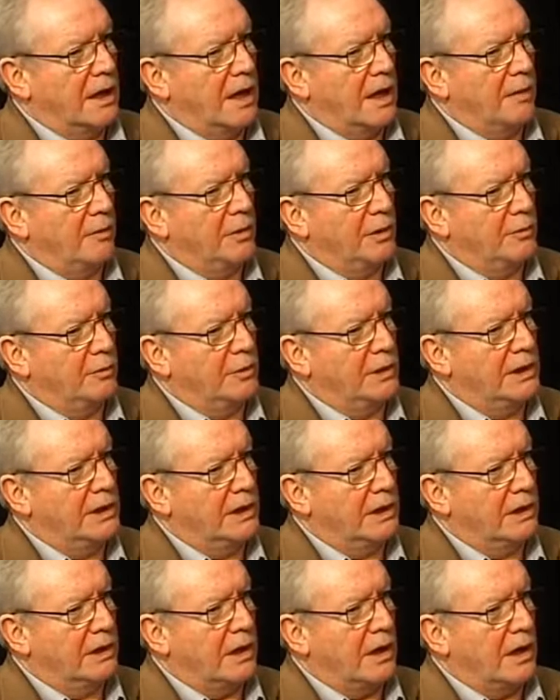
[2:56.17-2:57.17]
I mean,
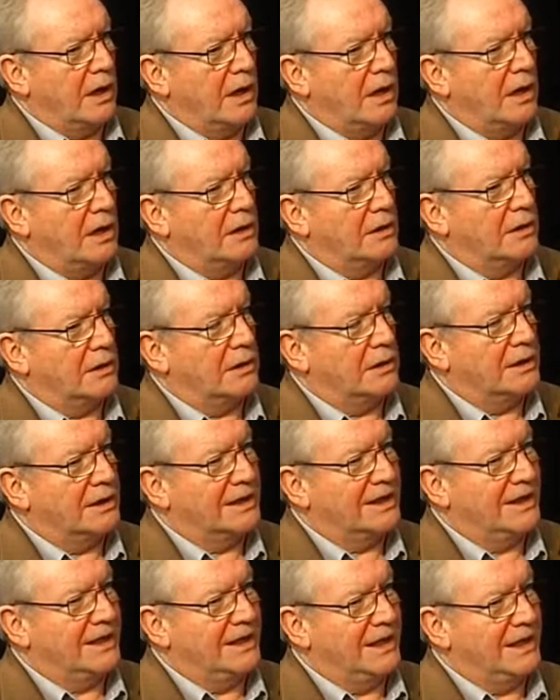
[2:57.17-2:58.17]
we all
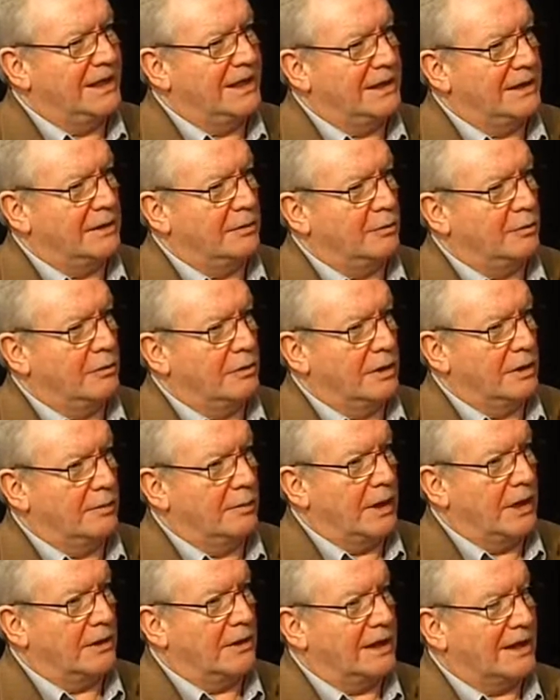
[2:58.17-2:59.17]
need to worry
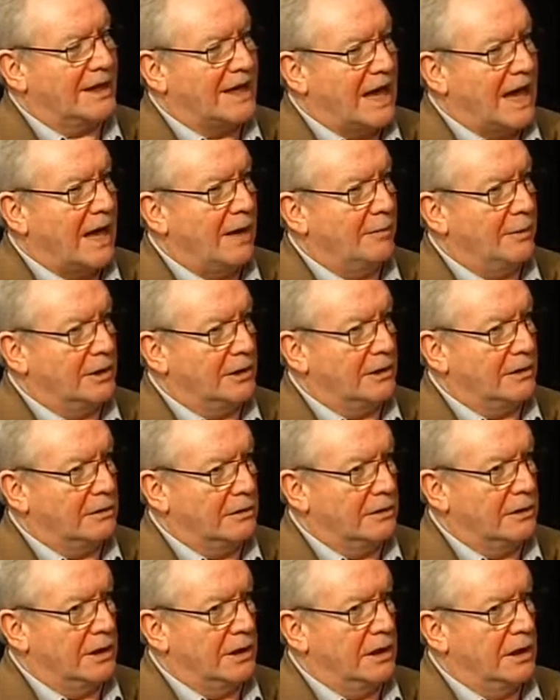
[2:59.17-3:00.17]
about the common
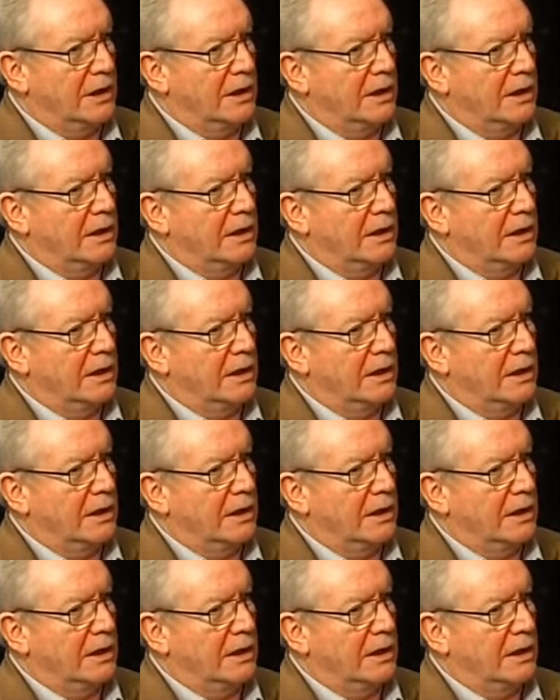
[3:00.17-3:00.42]
good.